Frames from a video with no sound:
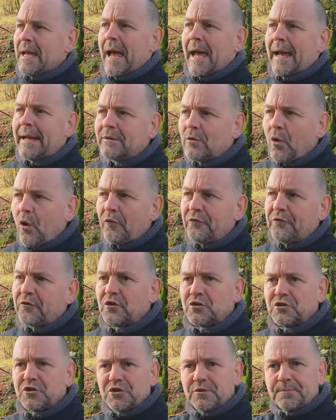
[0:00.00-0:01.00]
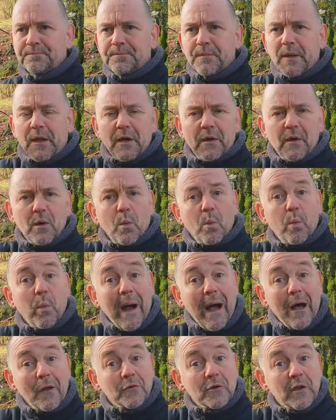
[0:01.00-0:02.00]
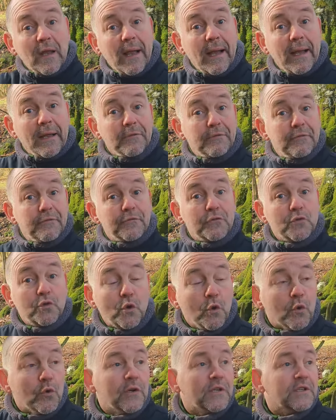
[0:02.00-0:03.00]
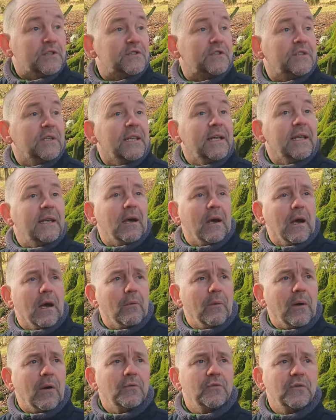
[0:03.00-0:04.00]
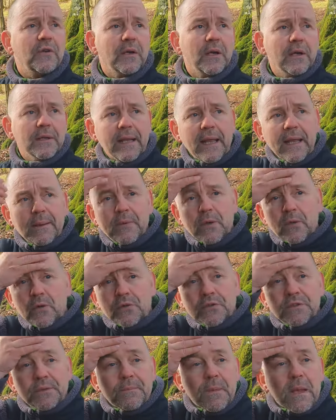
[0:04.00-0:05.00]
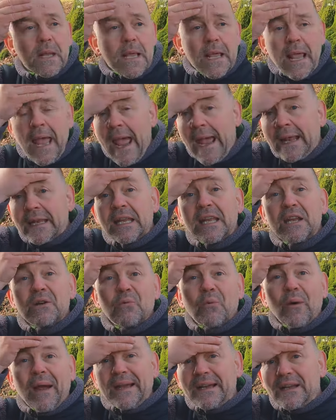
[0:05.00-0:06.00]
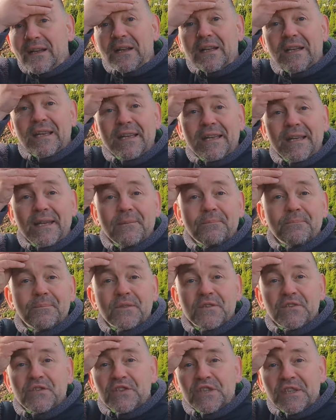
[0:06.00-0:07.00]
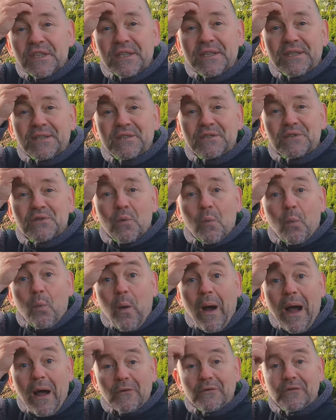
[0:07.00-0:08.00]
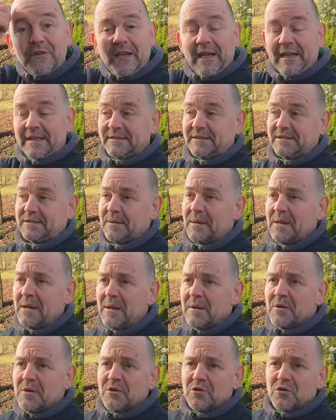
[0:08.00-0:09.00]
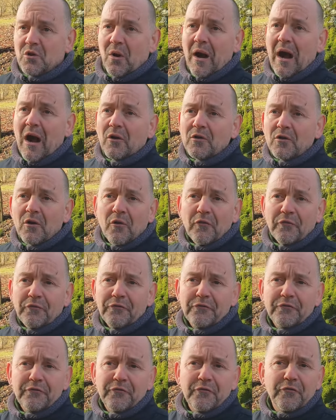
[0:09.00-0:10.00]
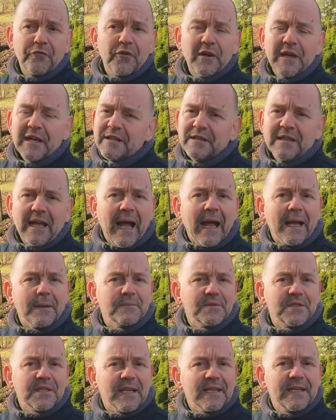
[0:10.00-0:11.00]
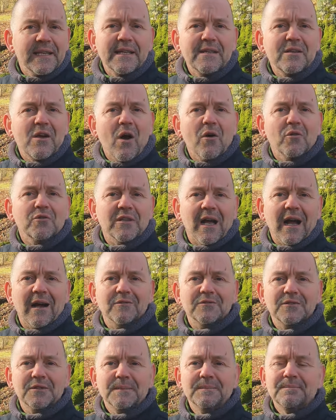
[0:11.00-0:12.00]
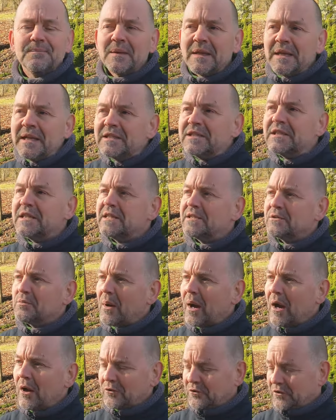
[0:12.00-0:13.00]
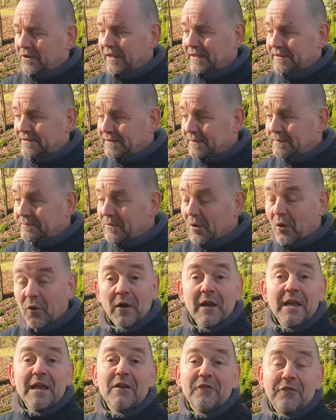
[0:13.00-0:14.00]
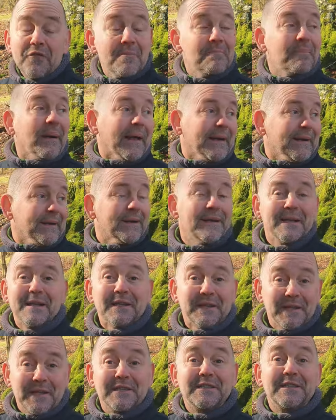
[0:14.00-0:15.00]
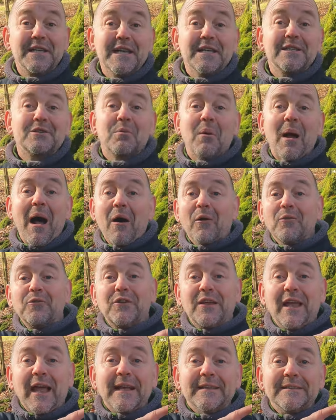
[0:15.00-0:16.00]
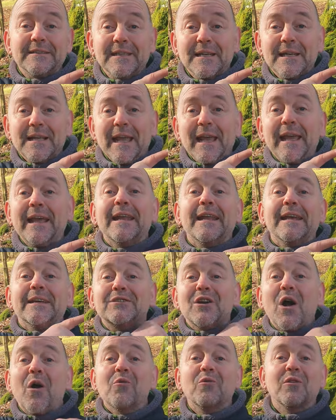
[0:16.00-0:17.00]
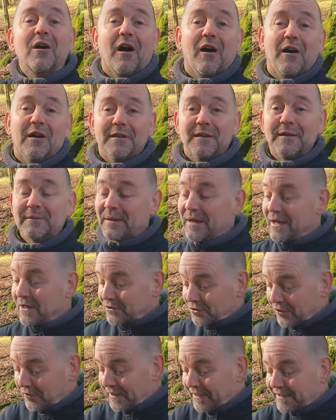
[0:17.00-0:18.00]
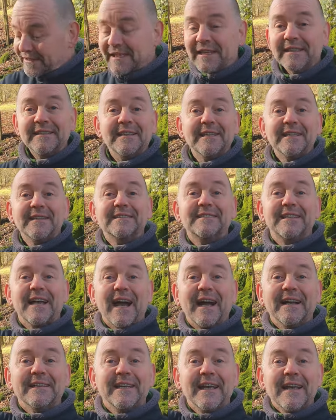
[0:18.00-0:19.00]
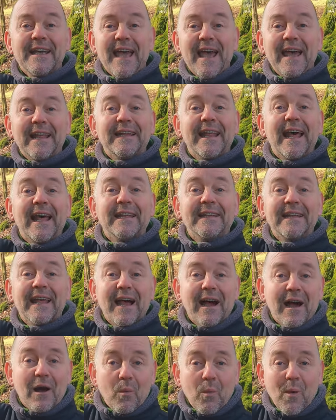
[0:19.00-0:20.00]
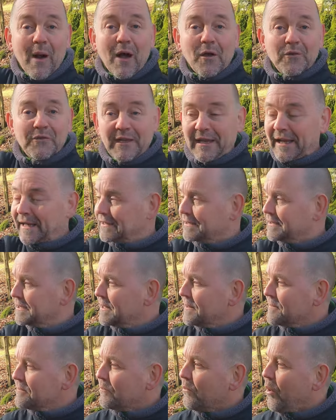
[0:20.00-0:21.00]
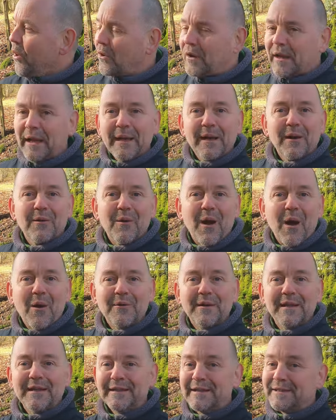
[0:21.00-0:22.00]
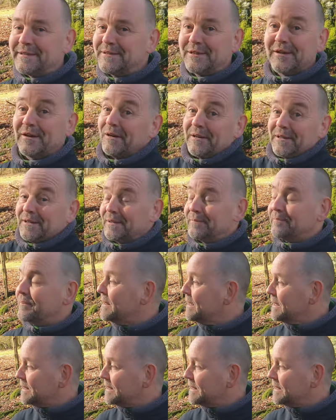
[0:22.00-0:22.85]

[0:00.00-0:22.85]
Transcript: and offers wildlife tours here around the neighborhood, and he regularly sees wild cats. So out of 3 times that he goes out, he sees wild cats. Or even better, he sees wild cats in his own garden. So he sits inside and then there are wild cats walking around in his garden.